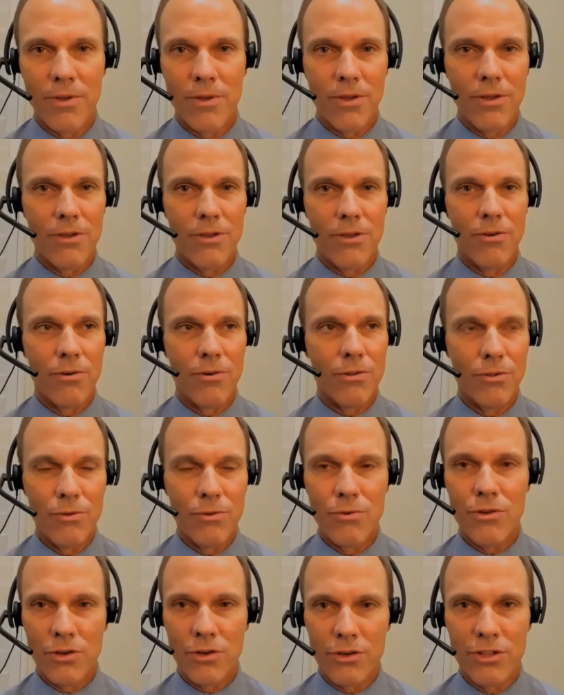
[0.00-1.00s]
your, your
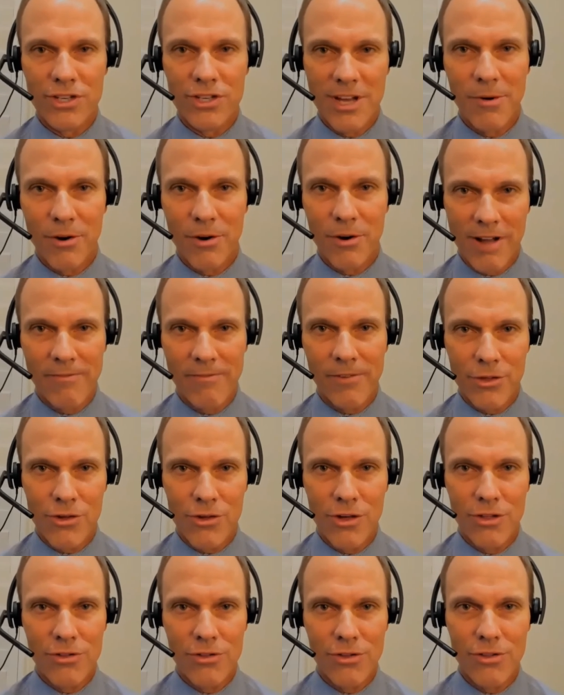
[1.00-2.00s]
allusion to the demographic
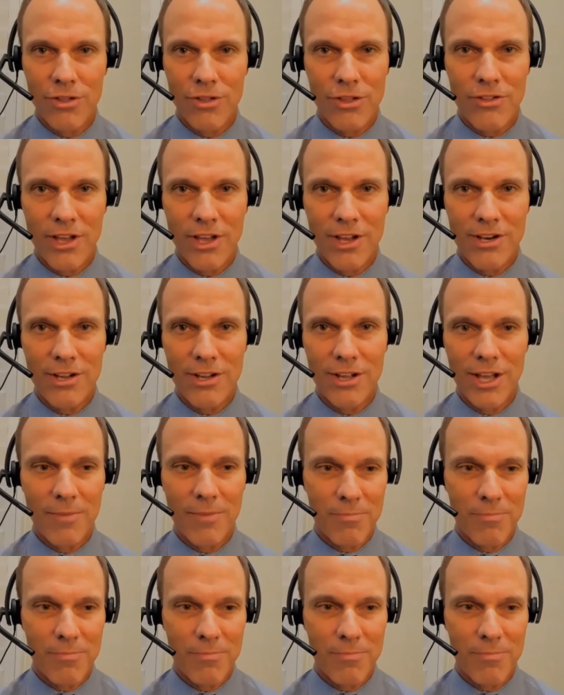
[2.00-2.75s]
changes in the state